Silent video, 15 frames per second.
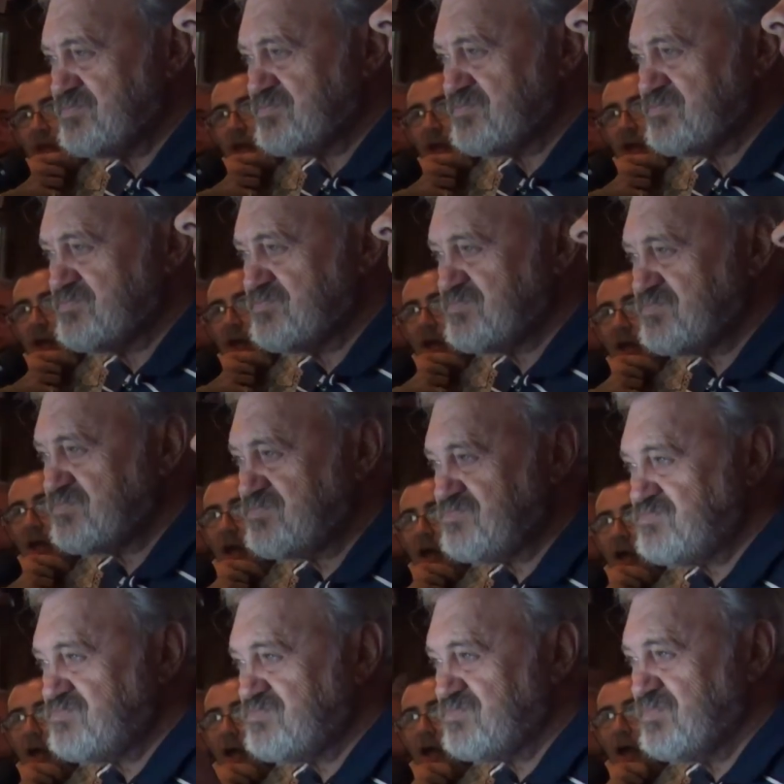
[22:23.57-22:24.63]
Don Marks
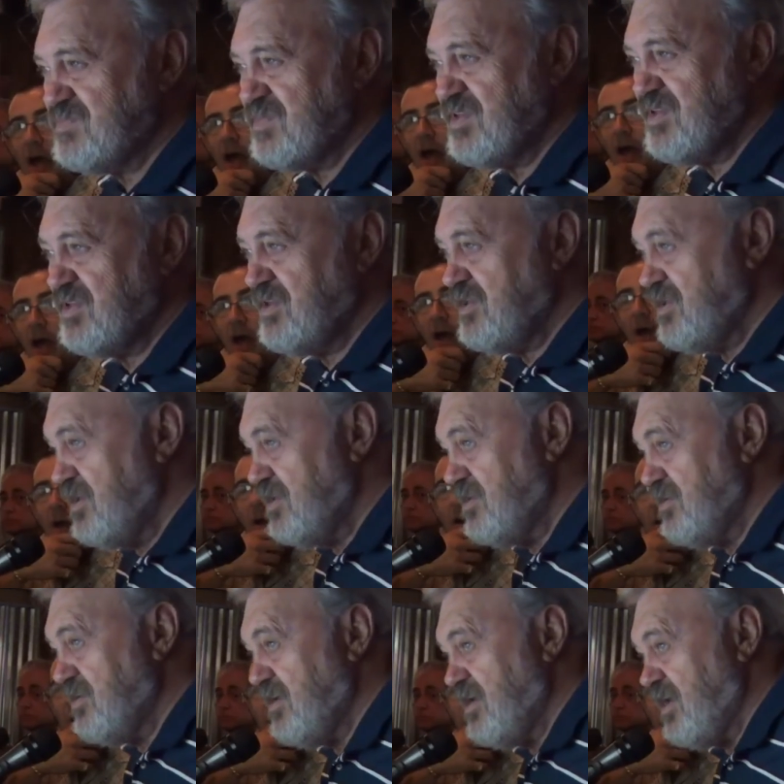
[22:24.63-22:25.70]
says hi.
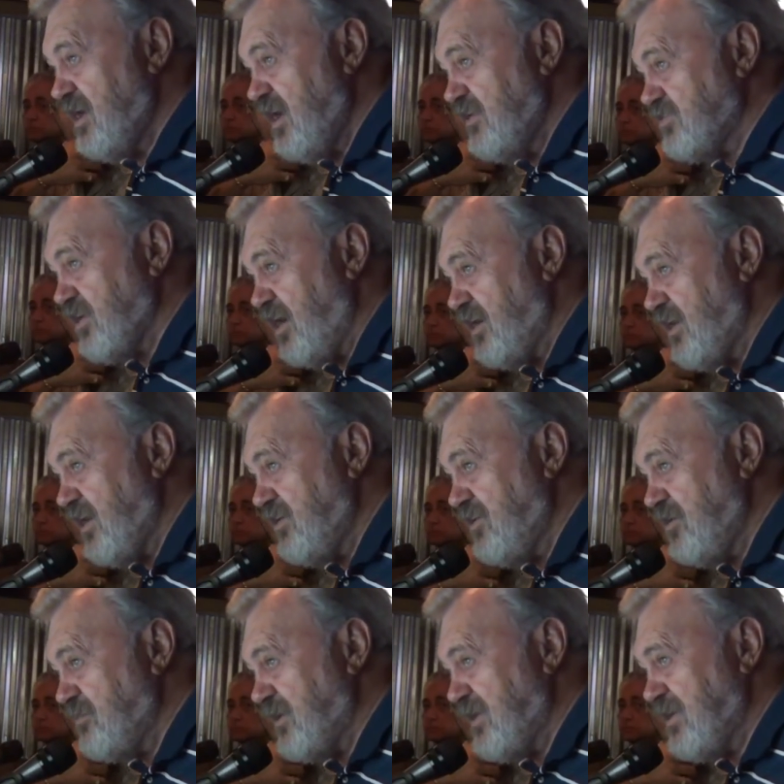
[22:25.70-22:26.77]
Hey, John, how you
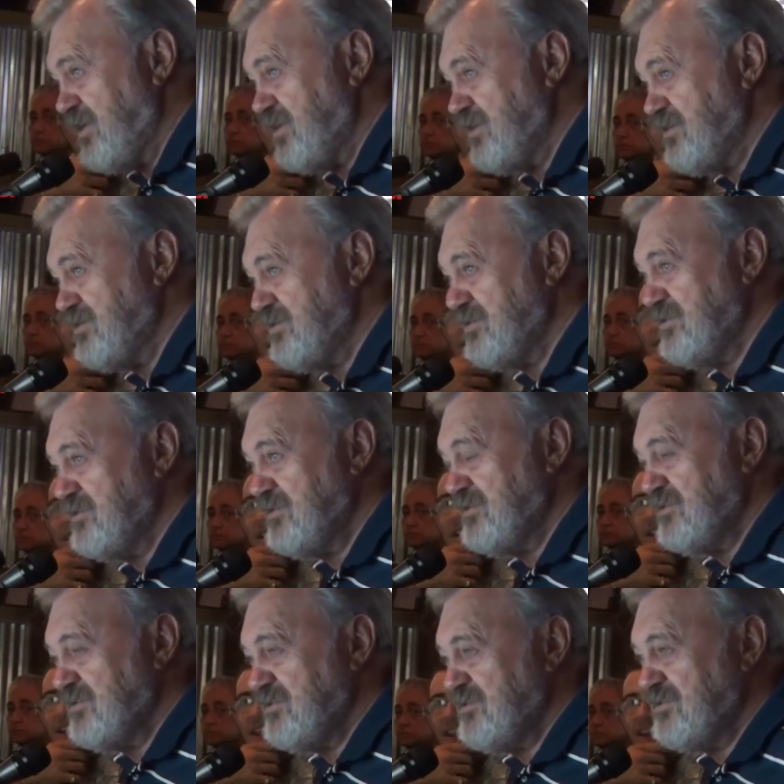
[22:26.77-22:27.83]
doing, buddy?
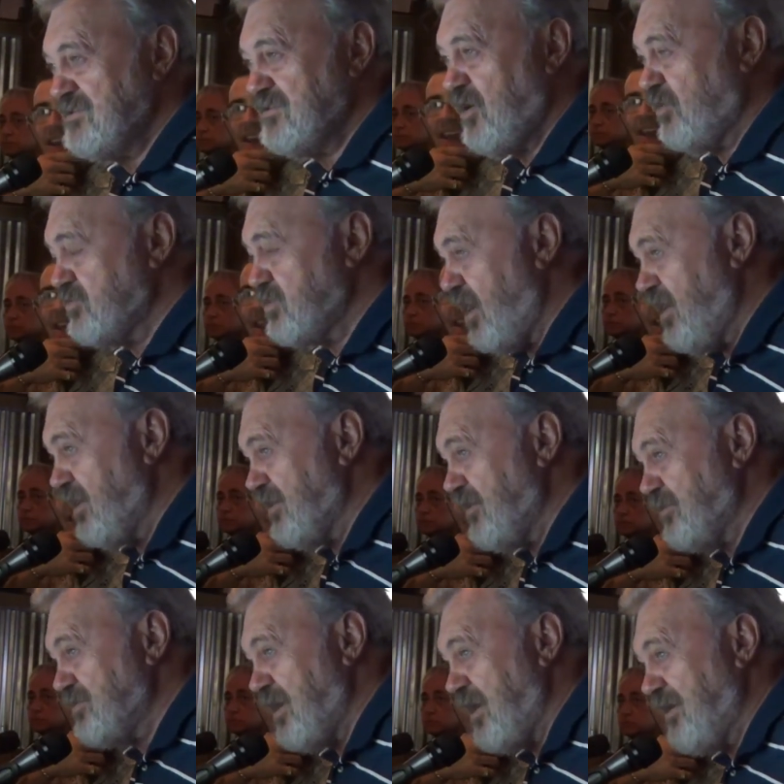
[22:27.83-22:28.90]
Don oh,
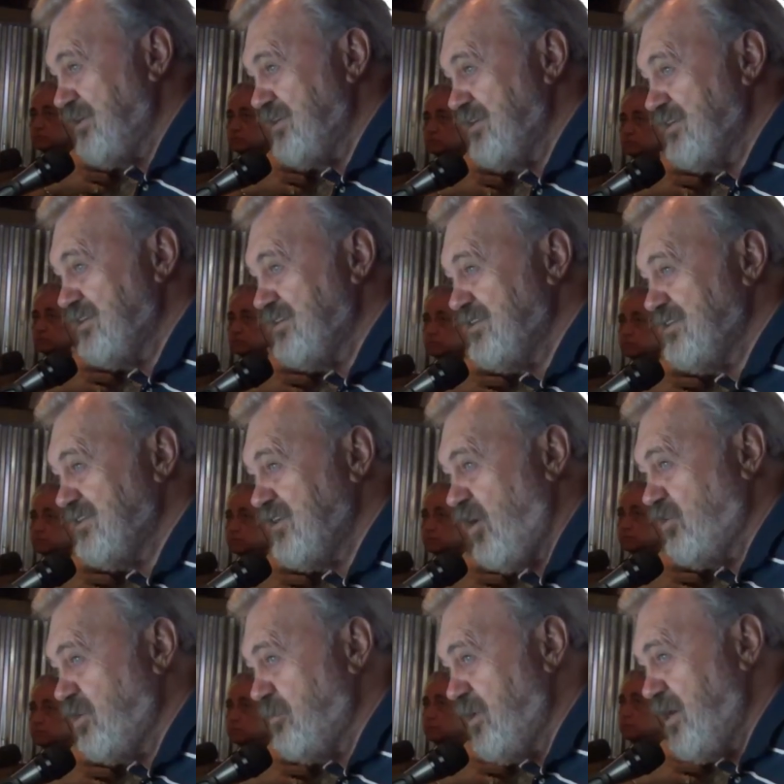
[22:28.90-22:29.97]
Don. Oh, Don.
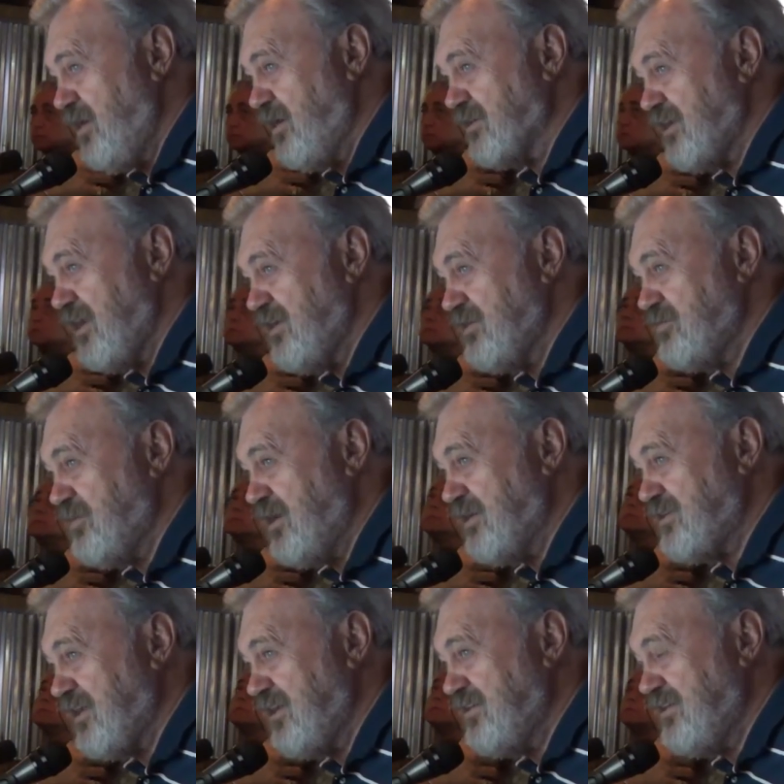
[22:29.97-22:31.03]
Oh, the monk. Hey, the
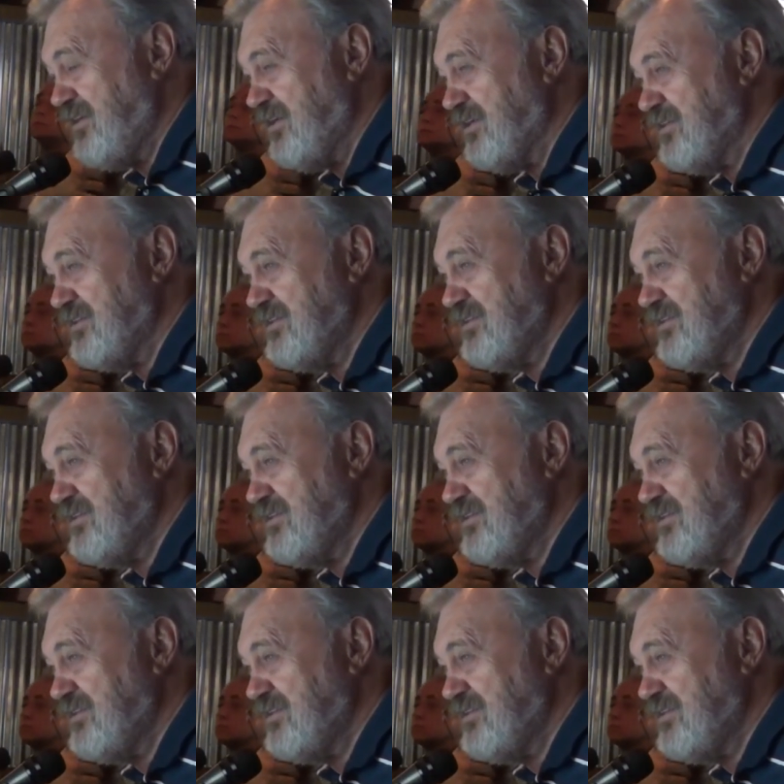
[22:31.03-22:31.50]
monk, how you doing?